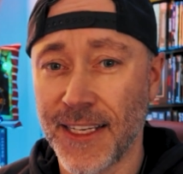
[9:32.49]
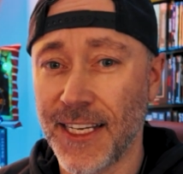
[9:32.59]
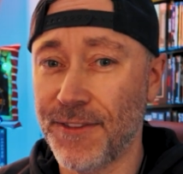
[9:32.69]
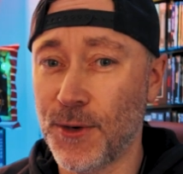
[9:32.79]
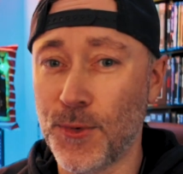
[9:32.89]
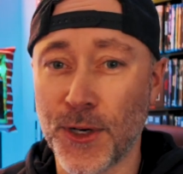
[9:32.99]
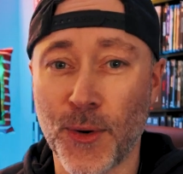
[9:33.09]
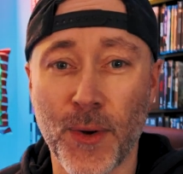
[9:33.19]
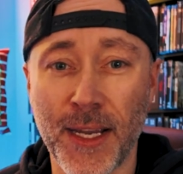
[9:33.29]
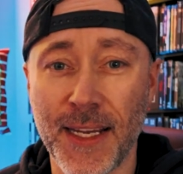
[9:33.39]
If I want to
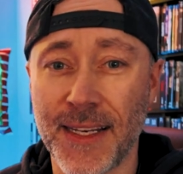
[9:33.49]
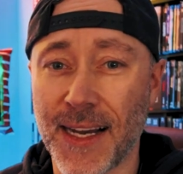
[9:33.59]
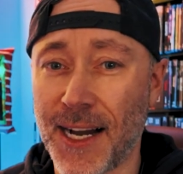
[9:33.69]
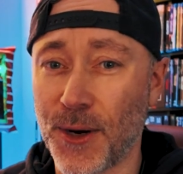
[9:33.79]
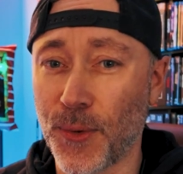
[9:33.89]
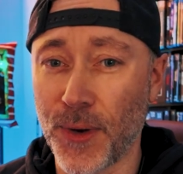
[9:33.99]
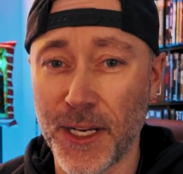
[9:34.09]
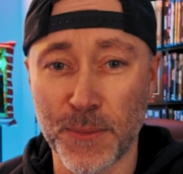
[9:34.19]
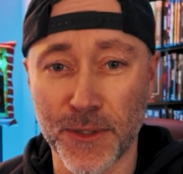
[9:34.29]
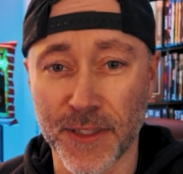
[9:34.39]
read, I'll read
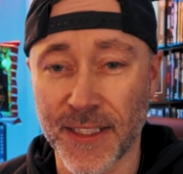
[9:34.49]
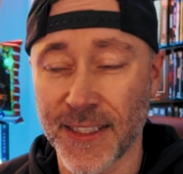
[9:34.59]
a book.